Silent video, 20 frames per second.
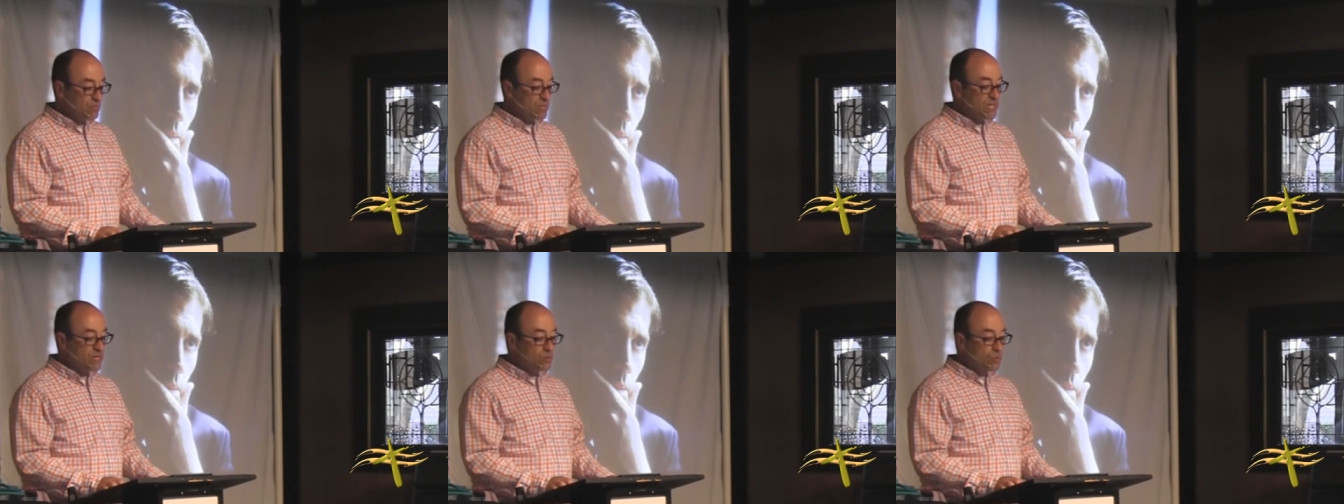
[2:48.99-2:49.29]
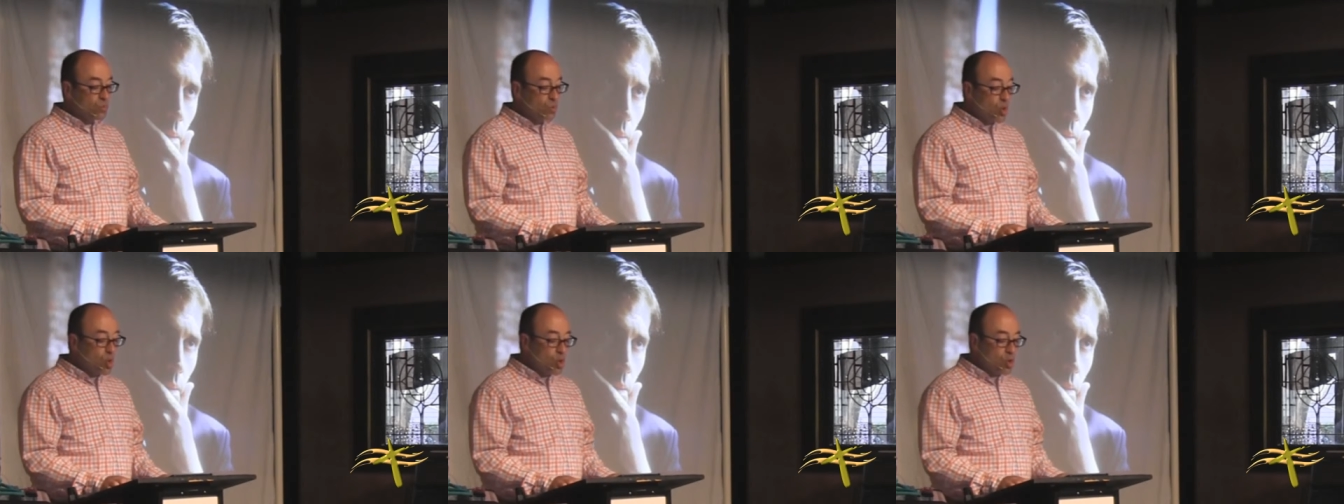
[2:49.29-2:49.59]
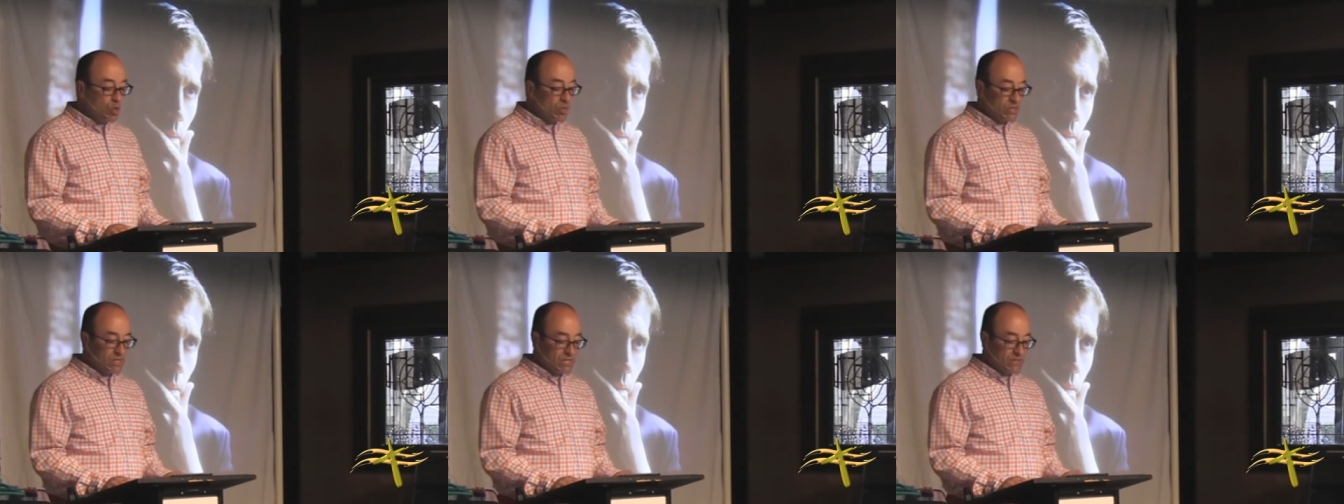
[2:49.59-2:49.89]
played a
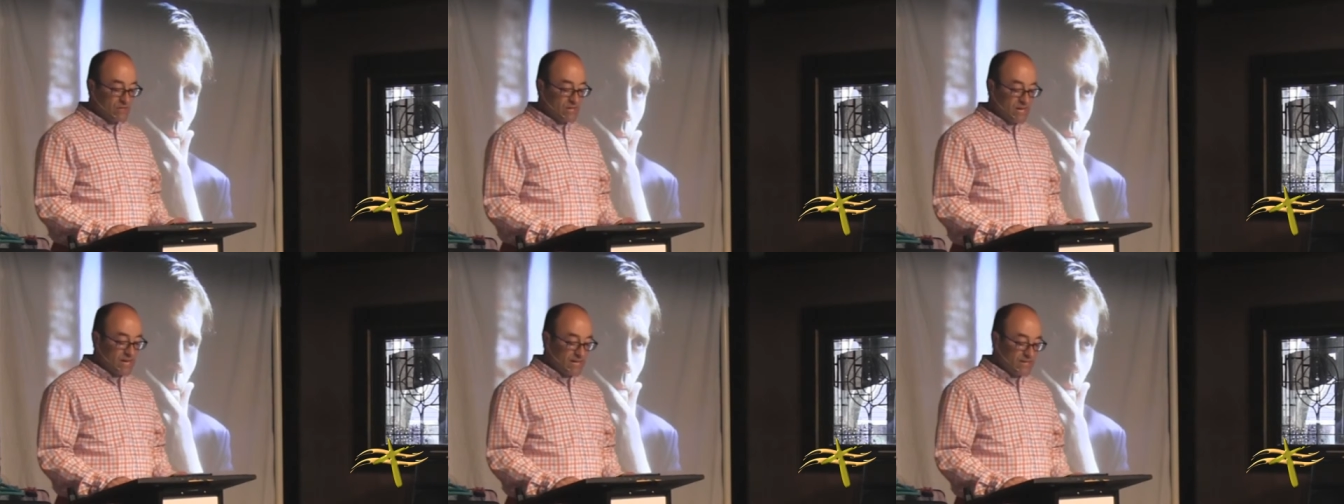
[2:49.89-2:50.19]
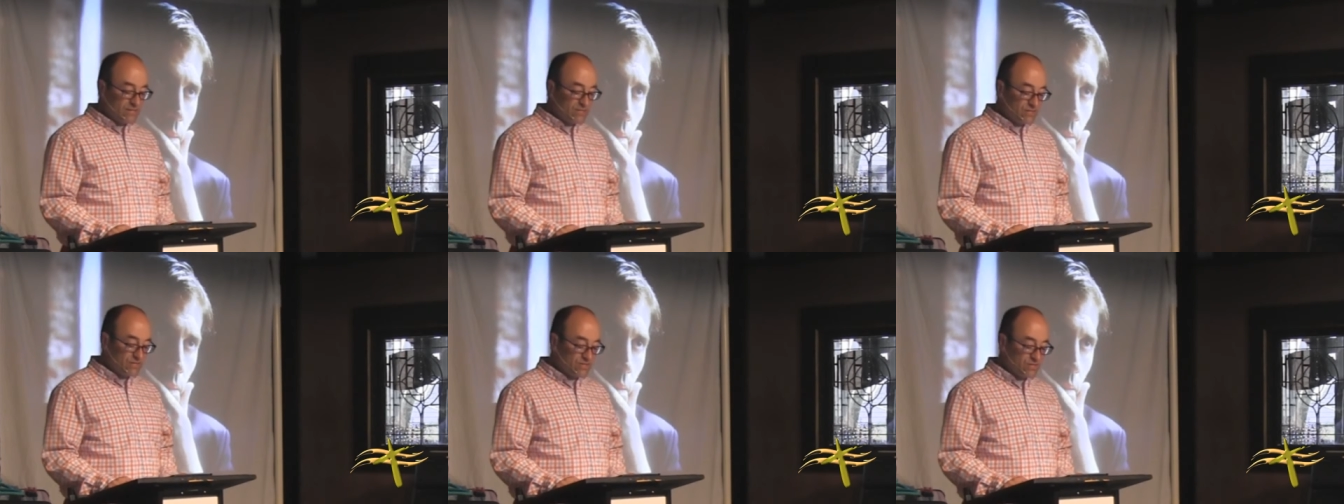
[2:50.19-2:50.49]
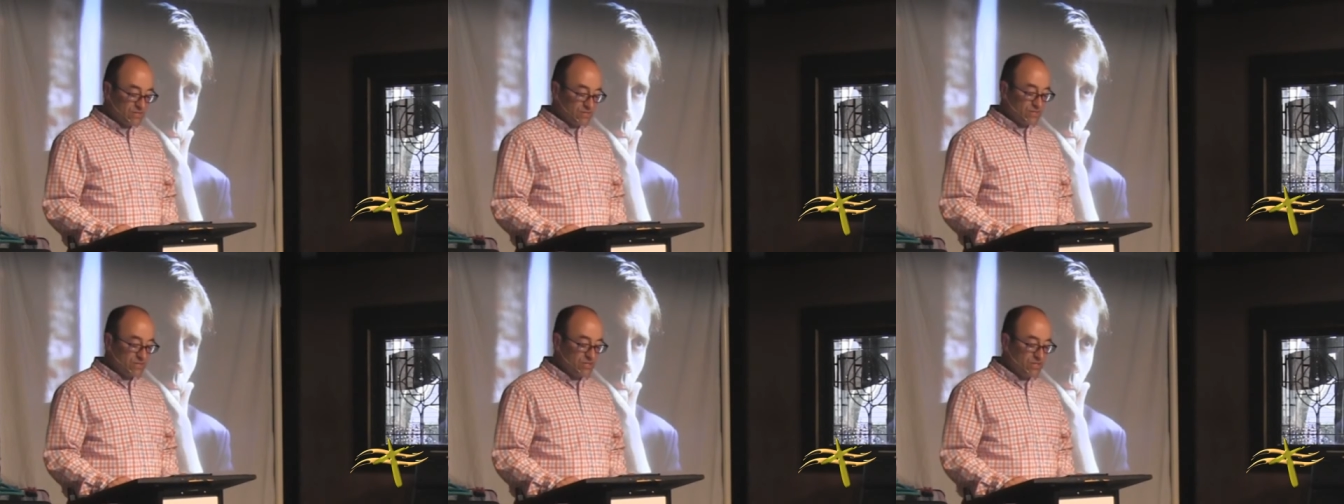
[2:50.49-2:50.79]
role in the
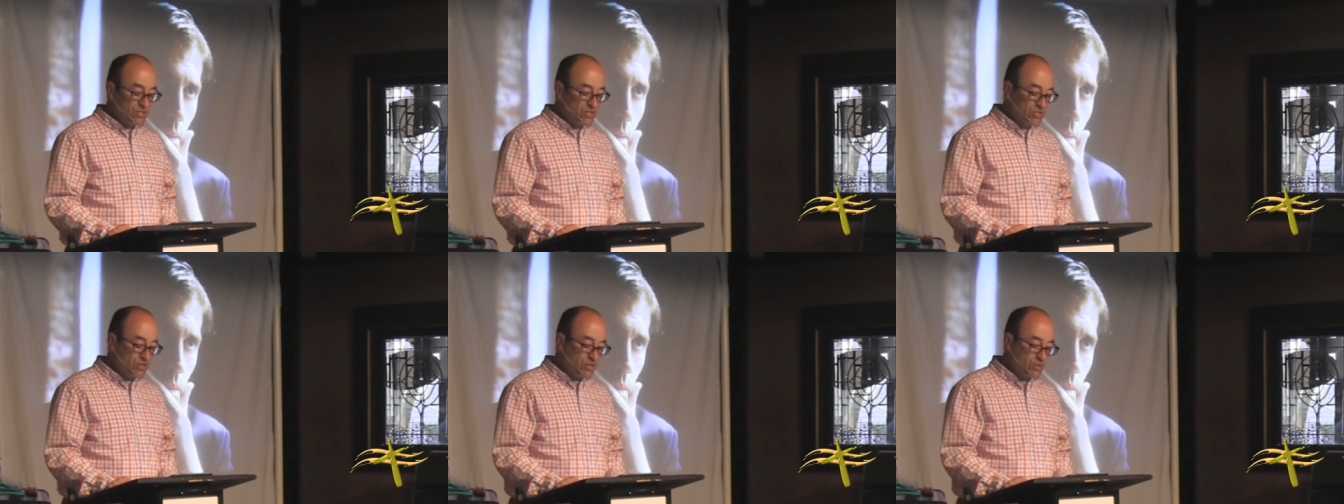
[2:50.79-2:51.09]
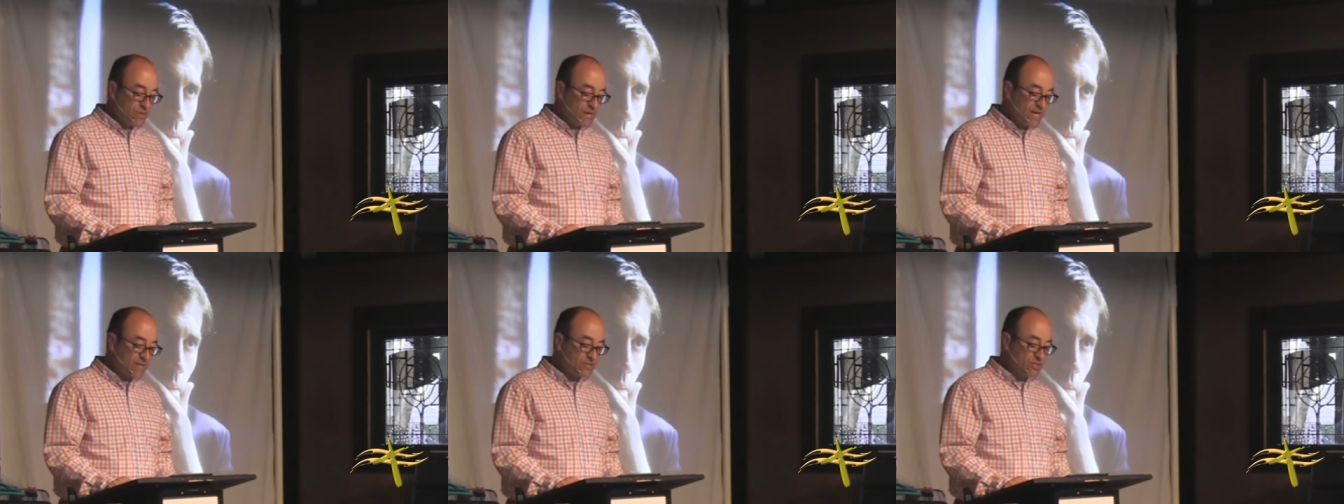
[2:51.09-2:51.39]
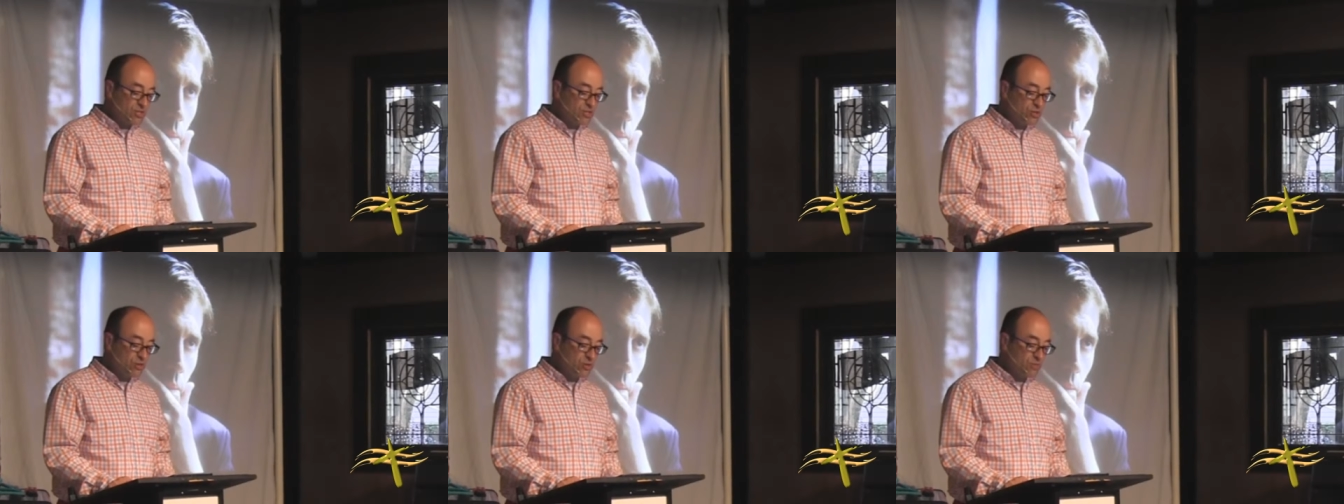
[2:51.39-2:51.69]
ISIS decision to
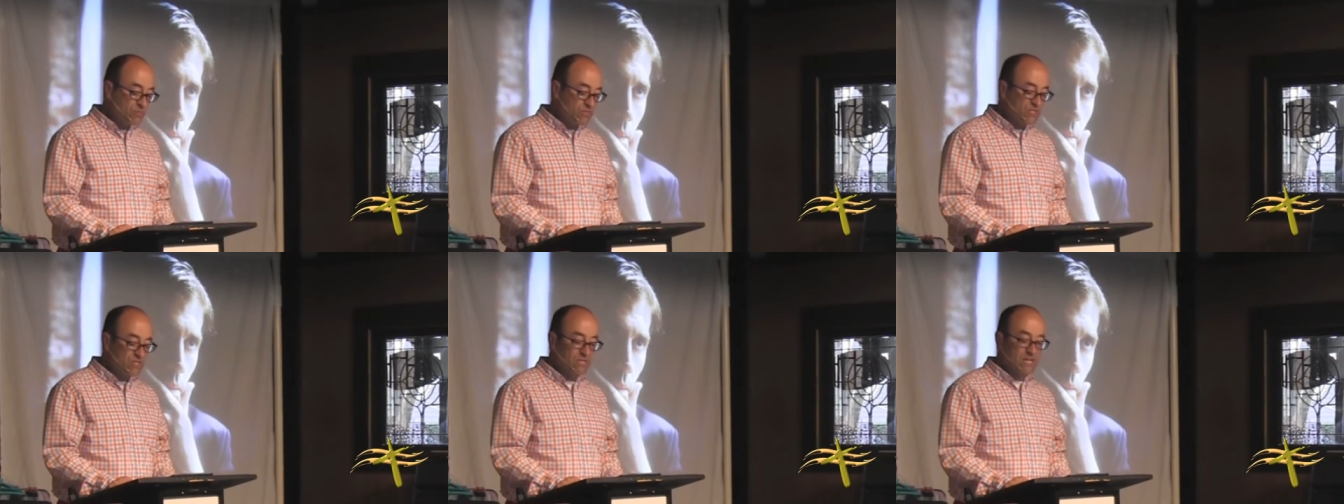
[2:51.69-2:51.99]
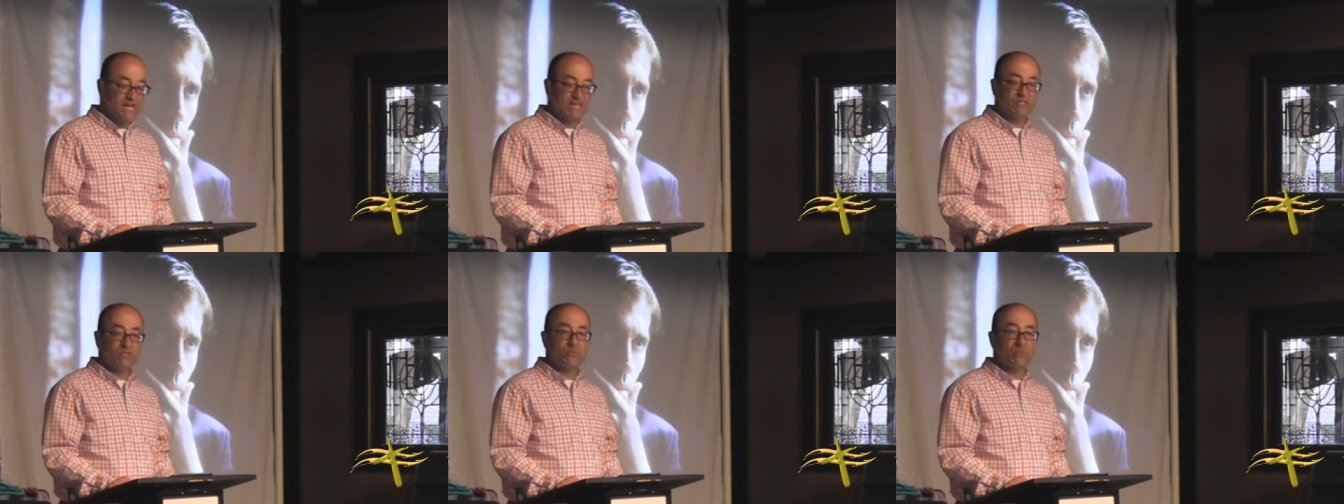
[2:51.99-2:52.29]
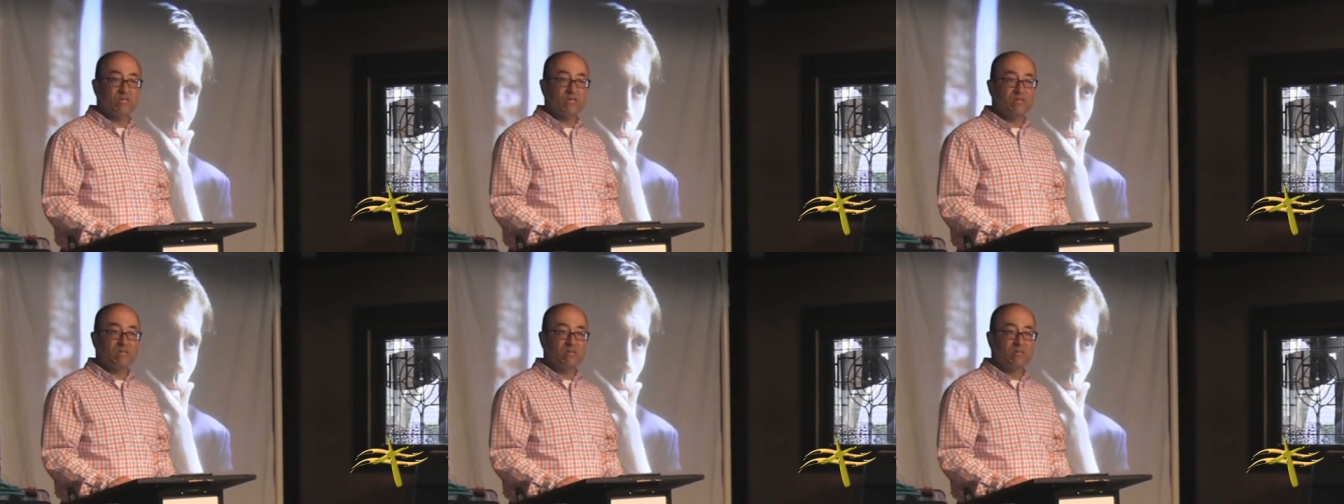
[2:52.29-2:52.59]
execute him this
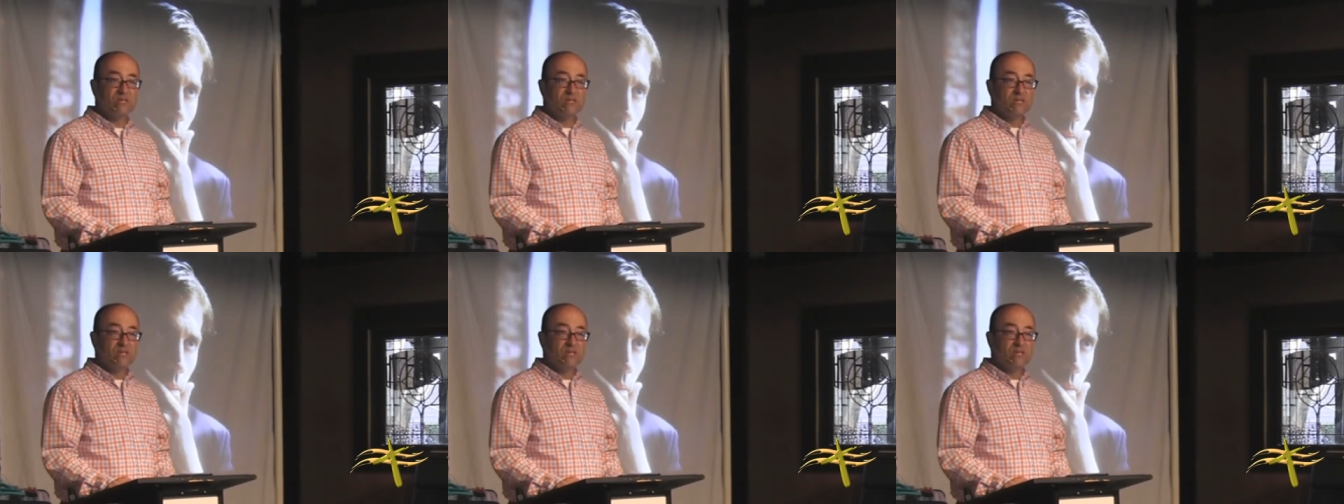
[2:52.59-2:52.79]
last week.